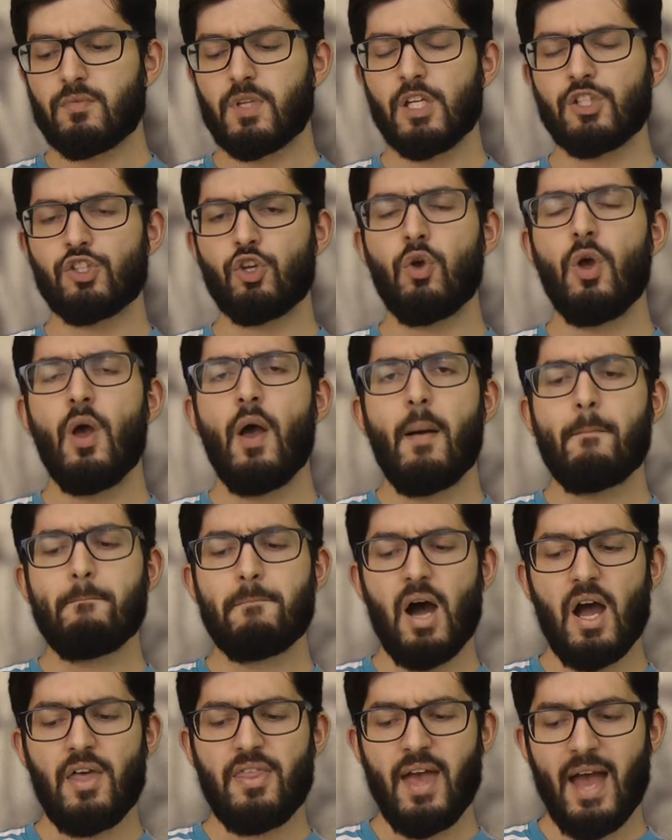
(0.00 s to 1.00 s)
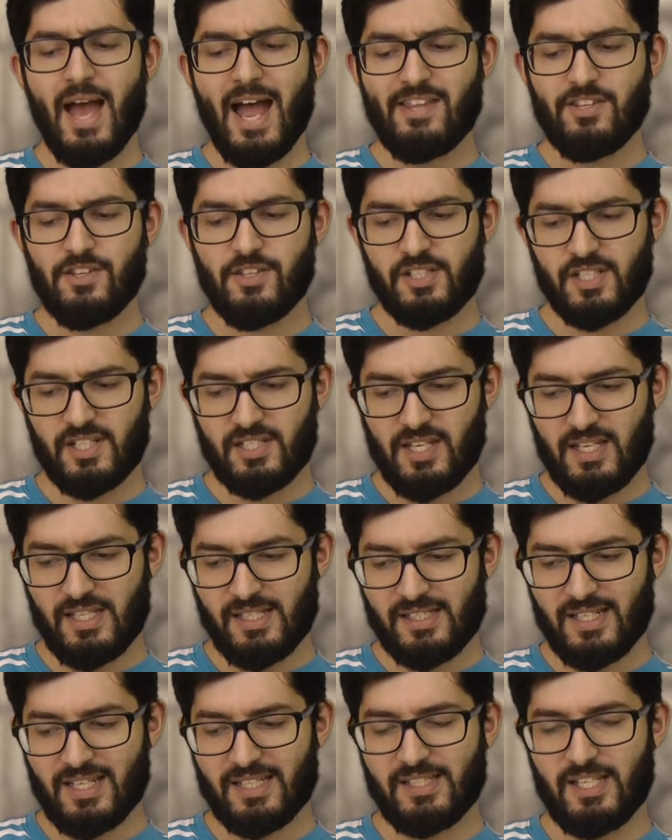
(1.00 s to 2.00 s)
And so by the end of the
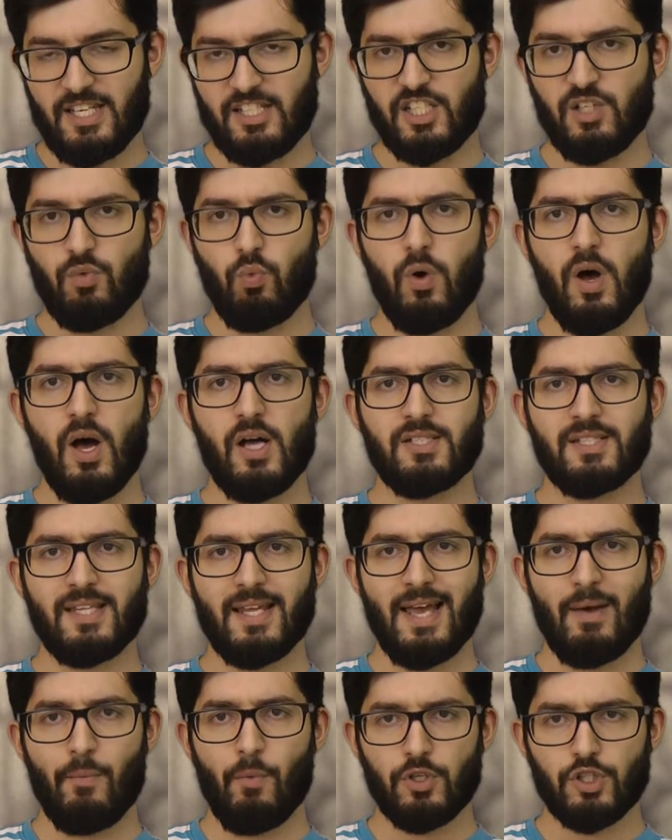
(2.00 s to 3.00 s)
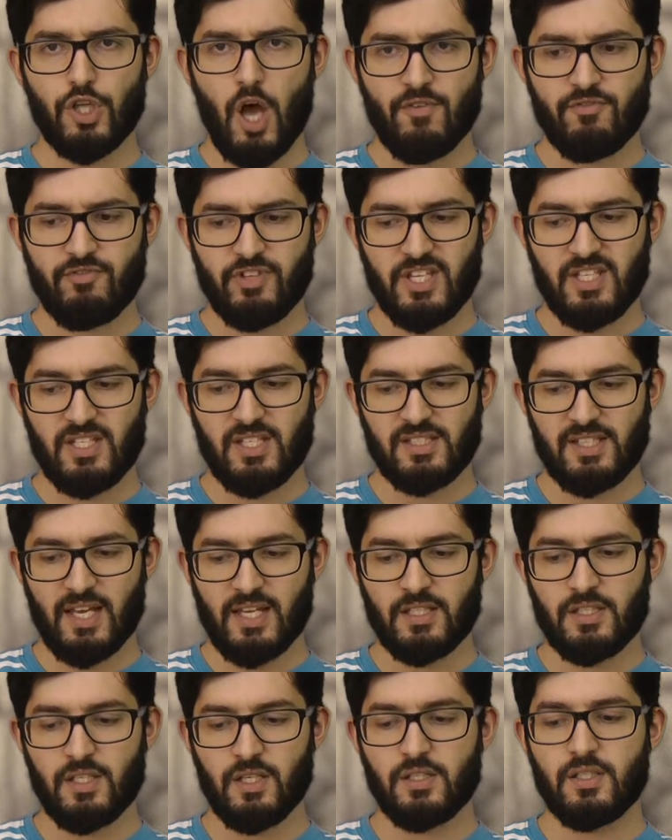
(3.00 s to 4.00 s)
1660s, the worst was over for the
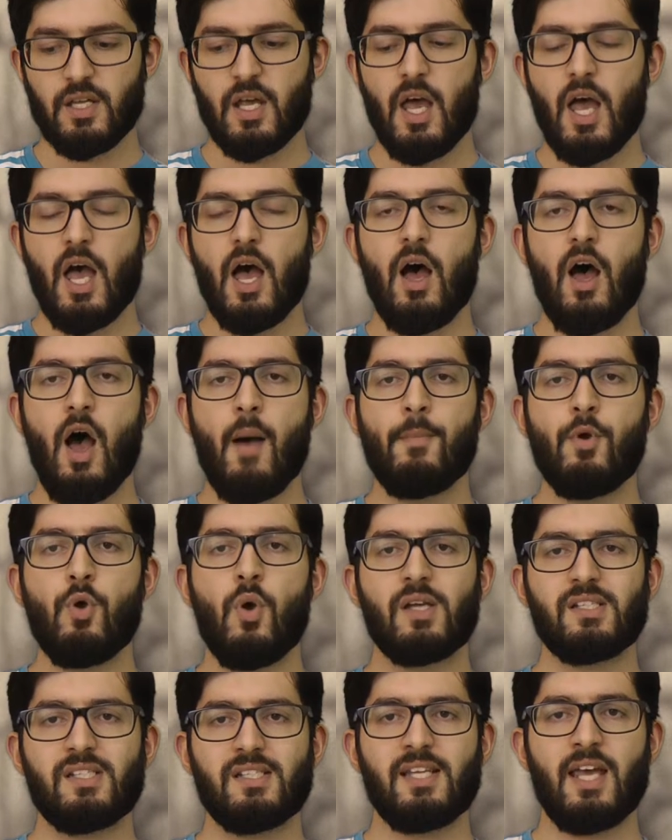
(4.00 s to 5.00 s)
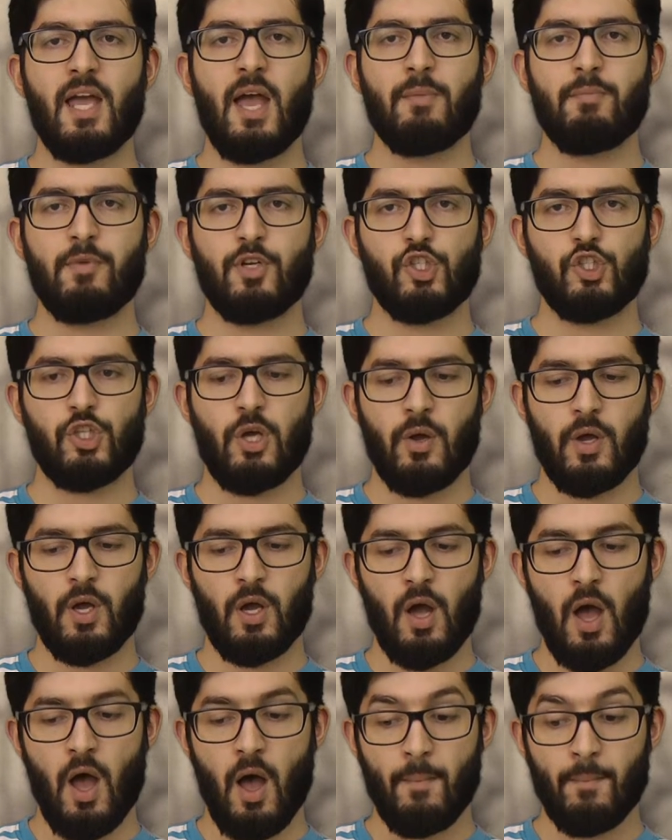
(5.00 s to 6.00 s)
dissenters, who, as I say, had been
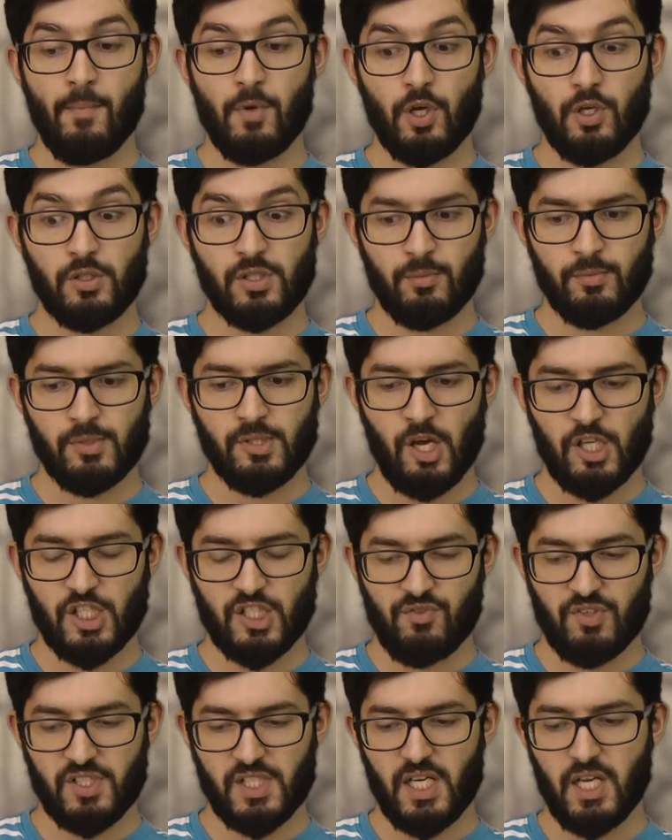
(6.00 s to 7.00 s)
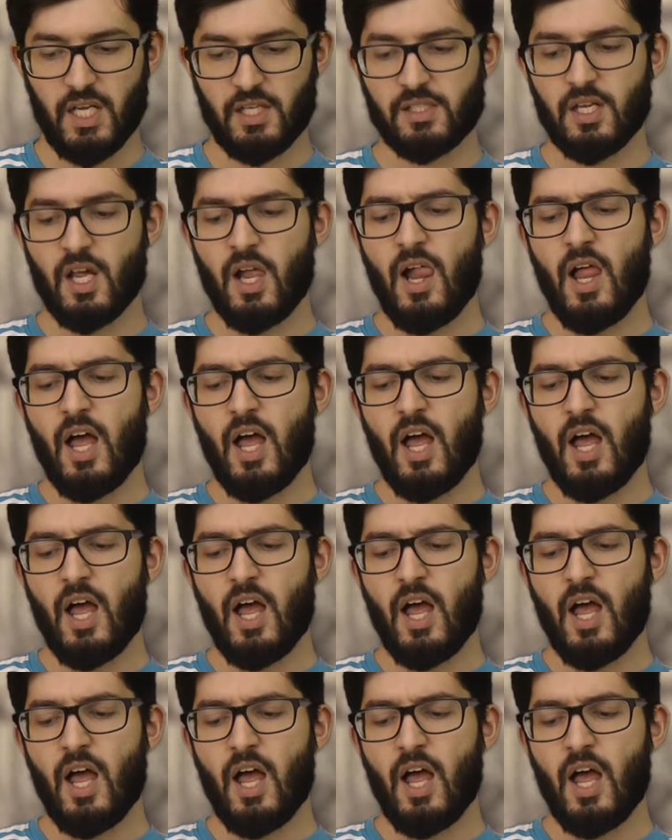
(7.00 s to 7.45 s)
showing some signs of resilience.